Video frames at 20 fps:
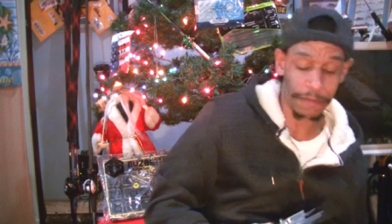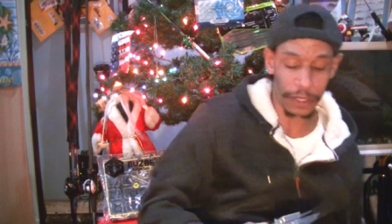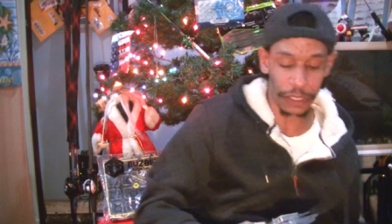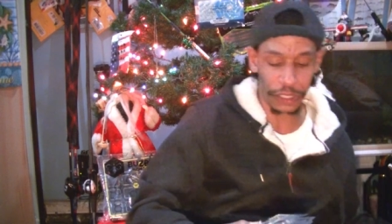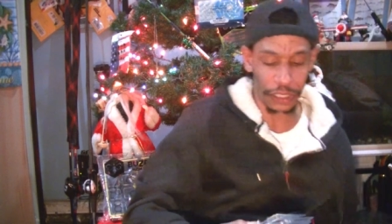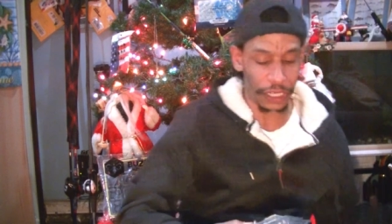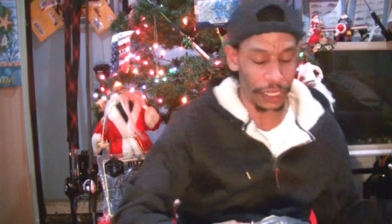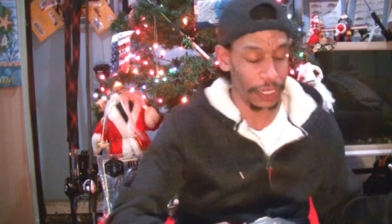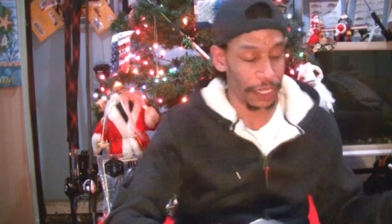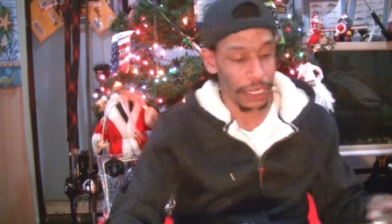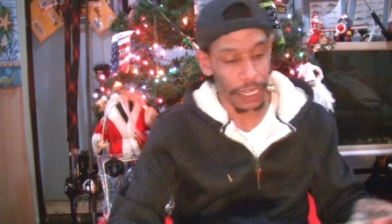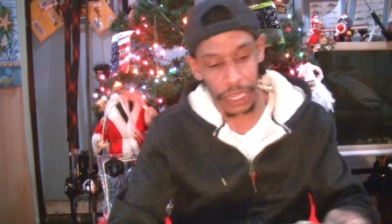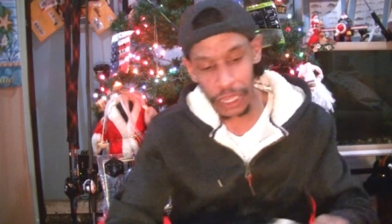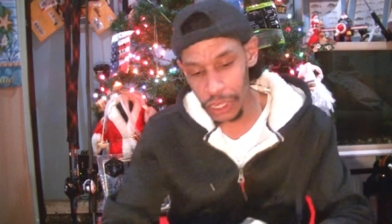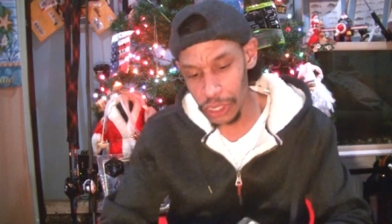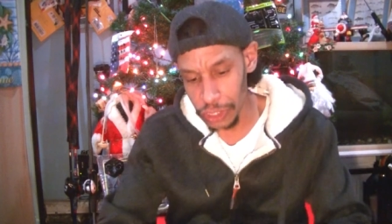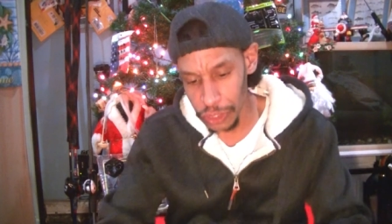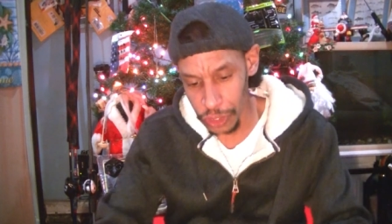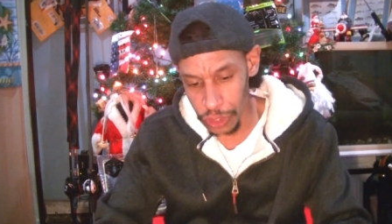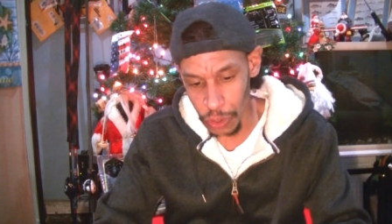fishing.
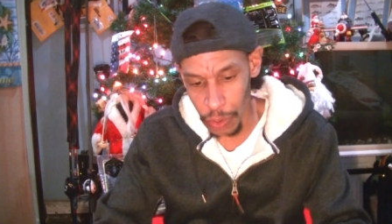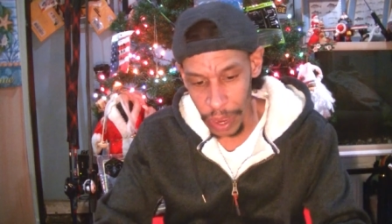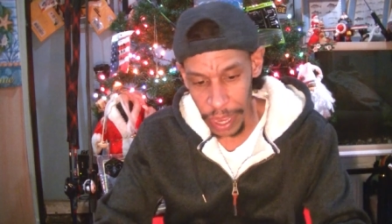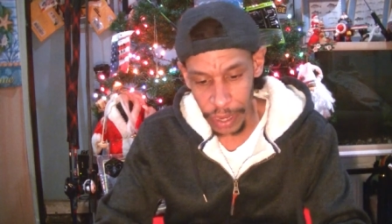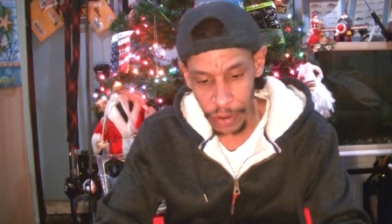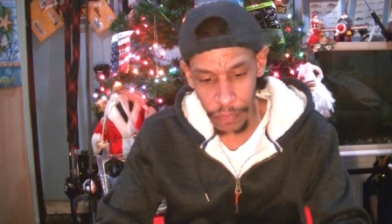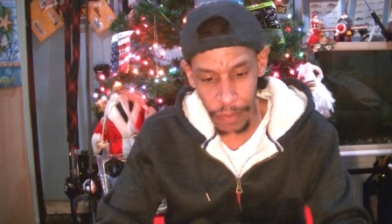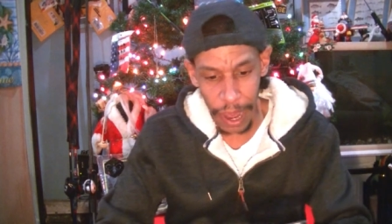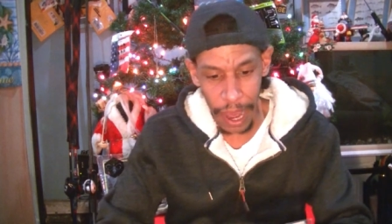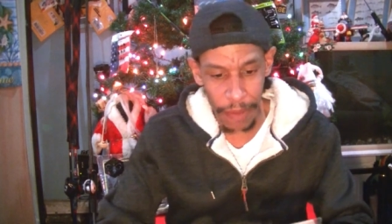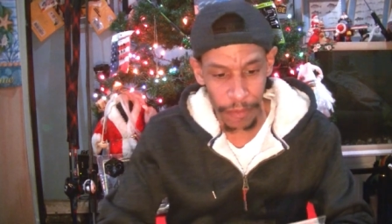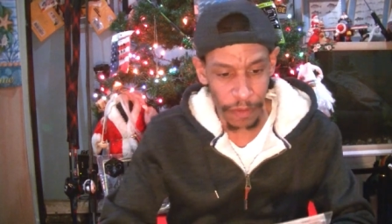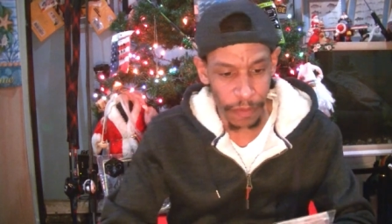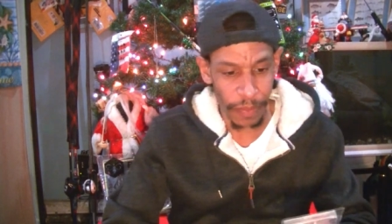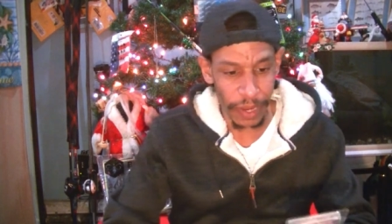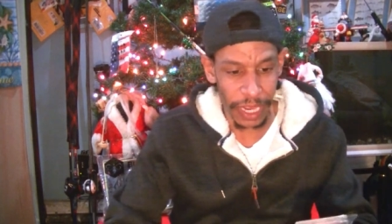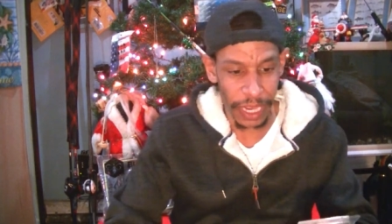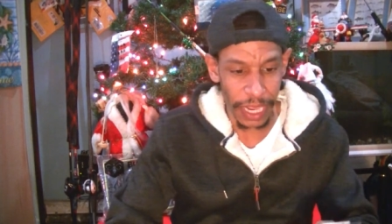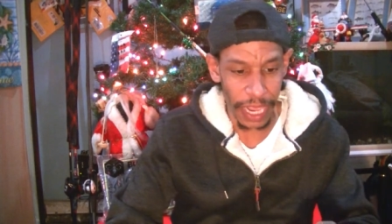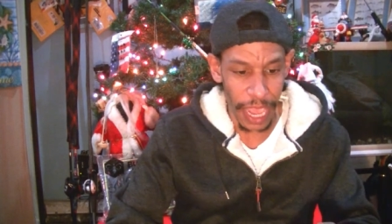So I grabbed
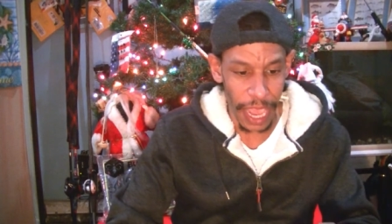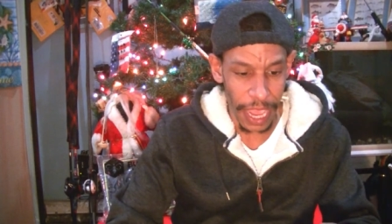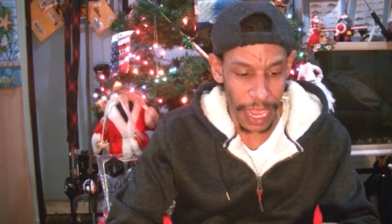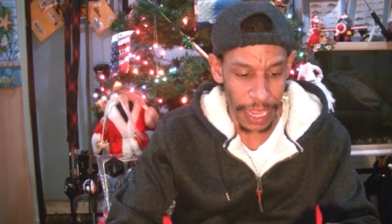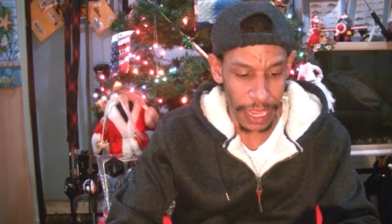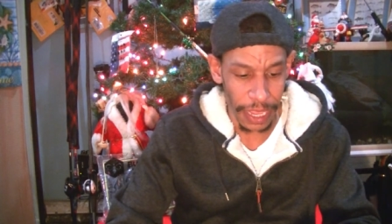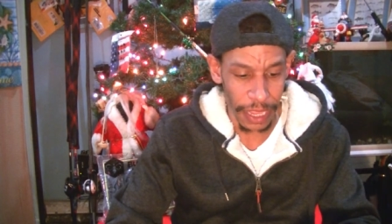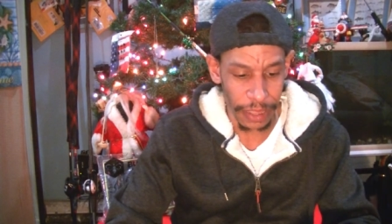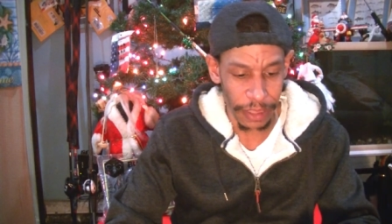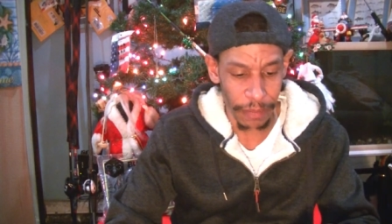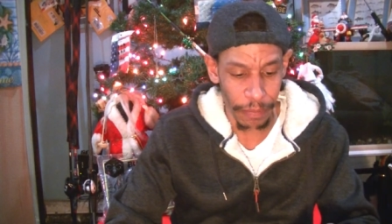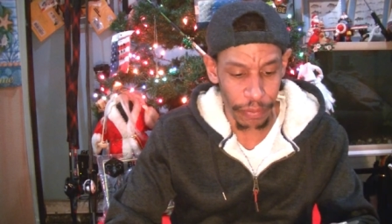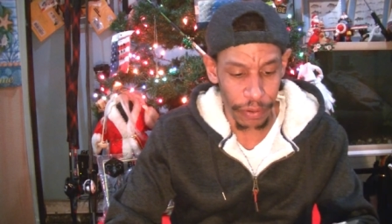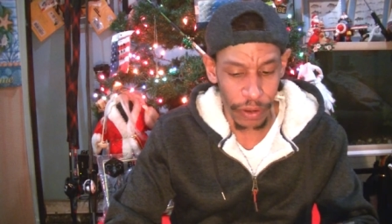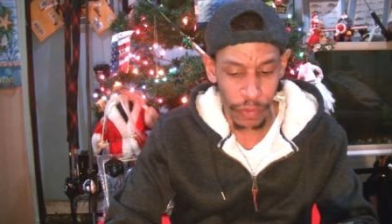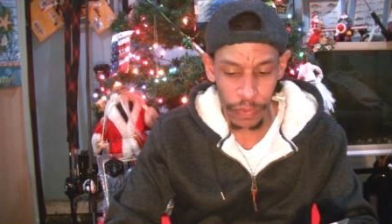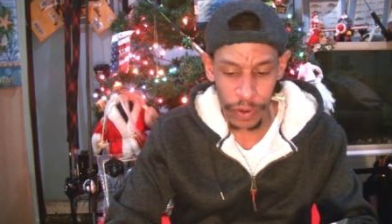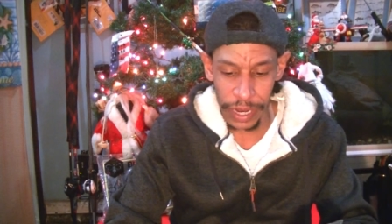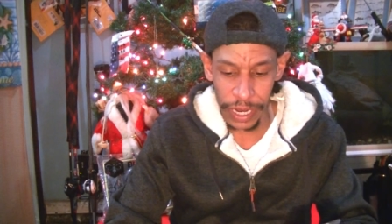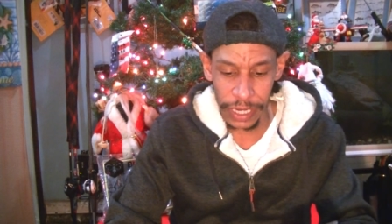me a uh, the
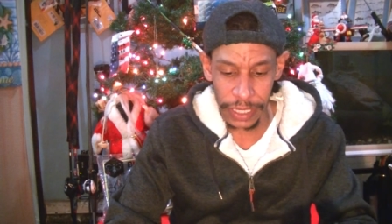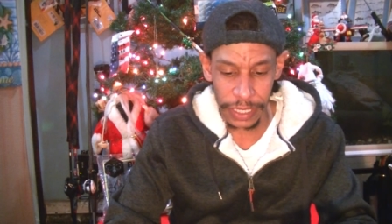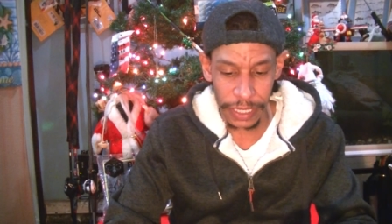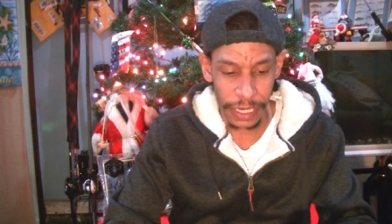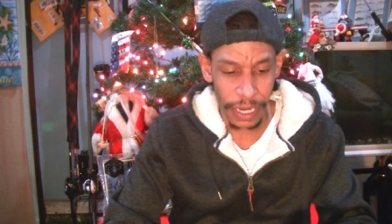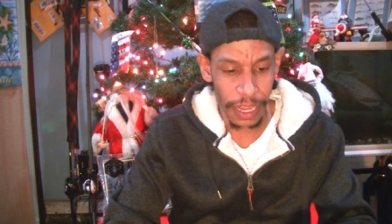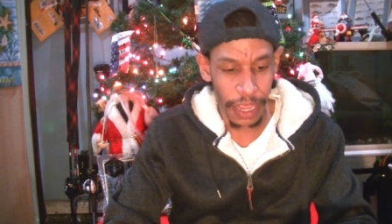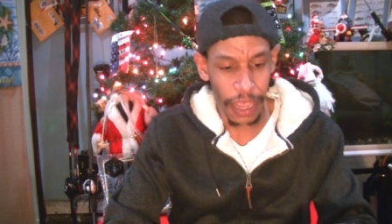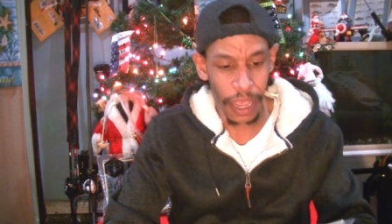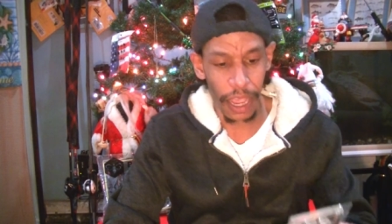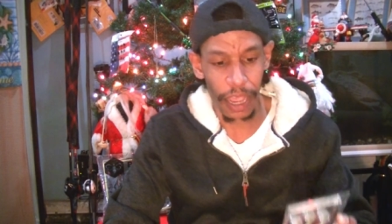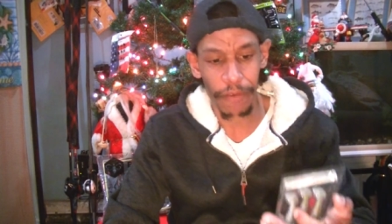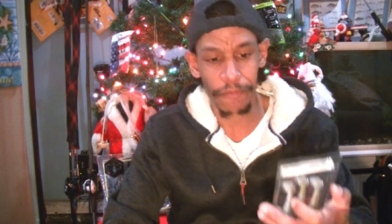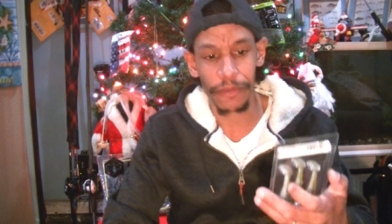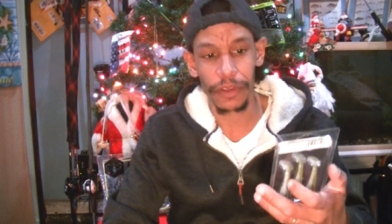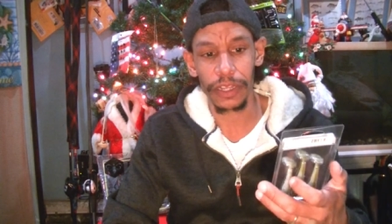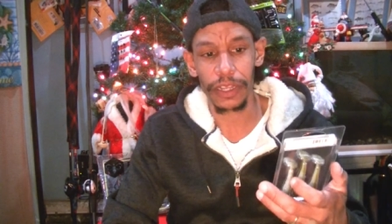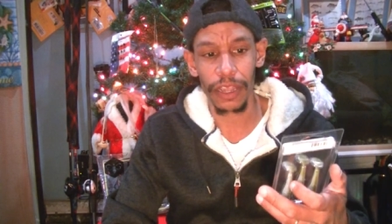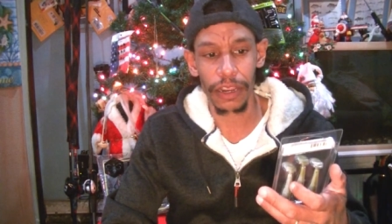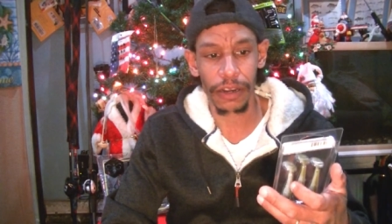pre-rigs of
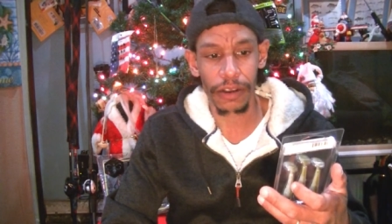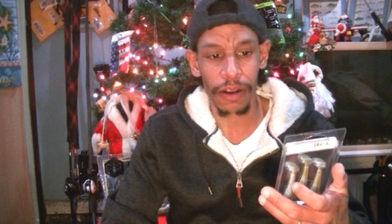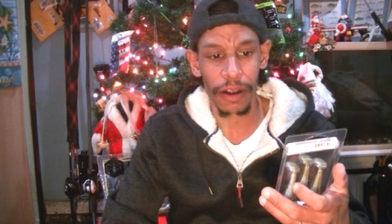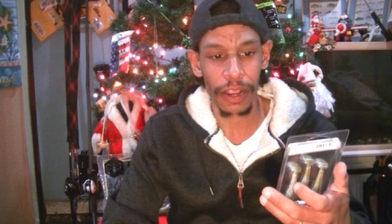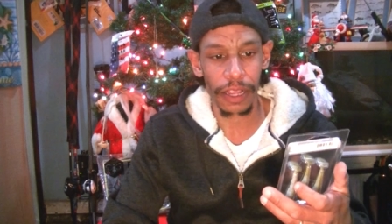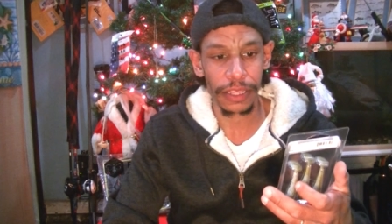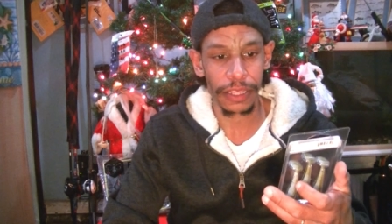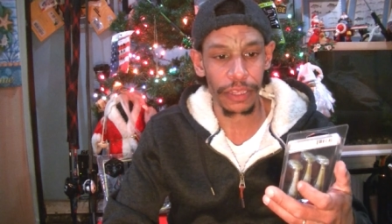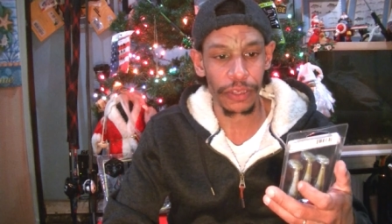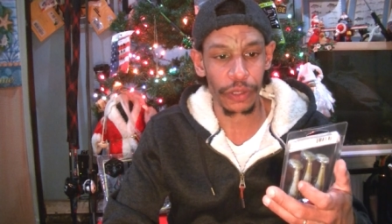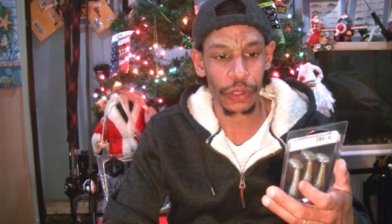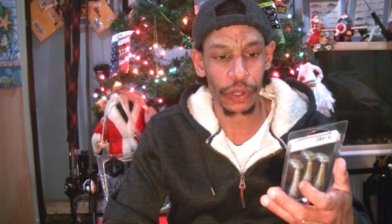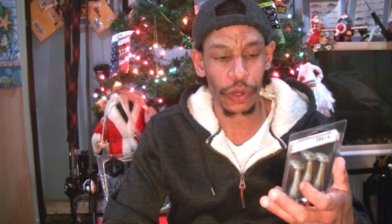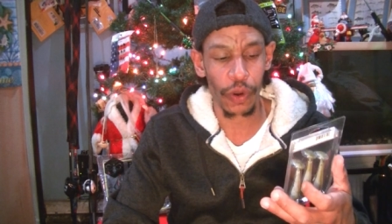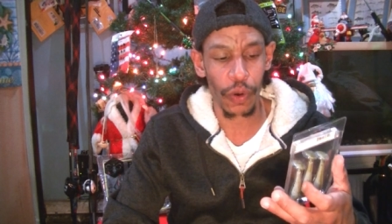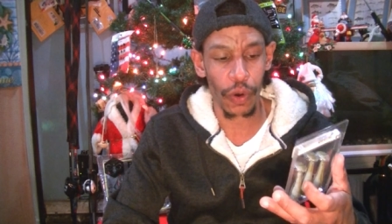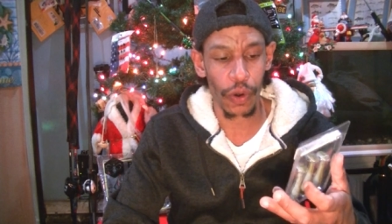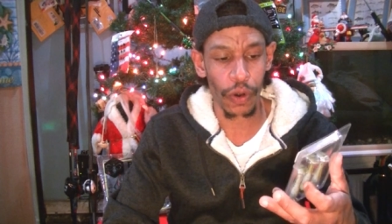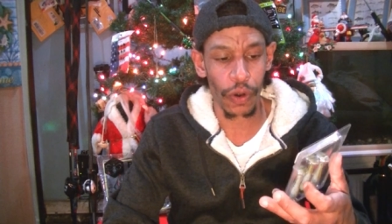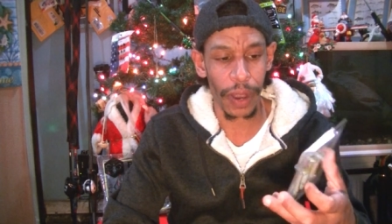the Lunkerhunt. These are the
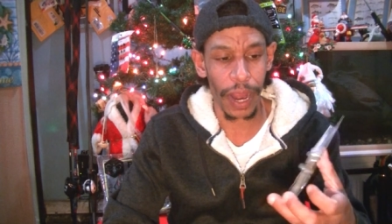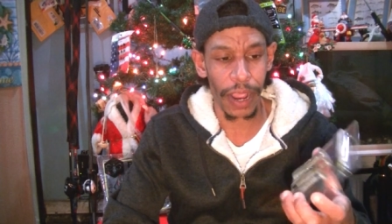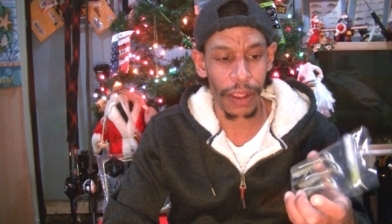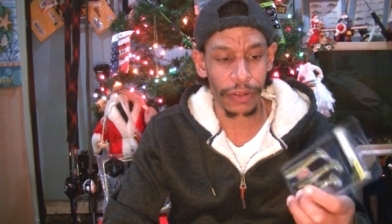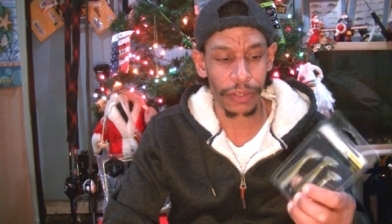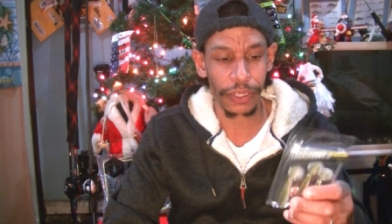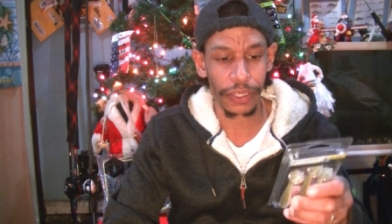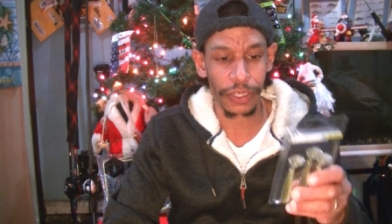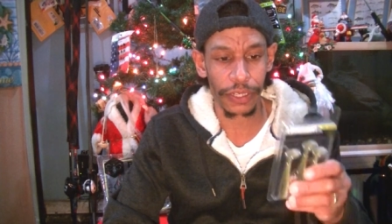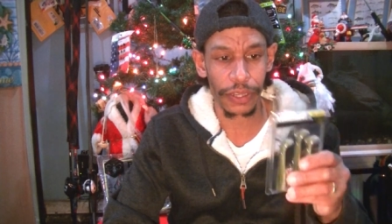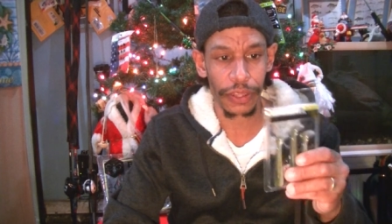quarter ounce,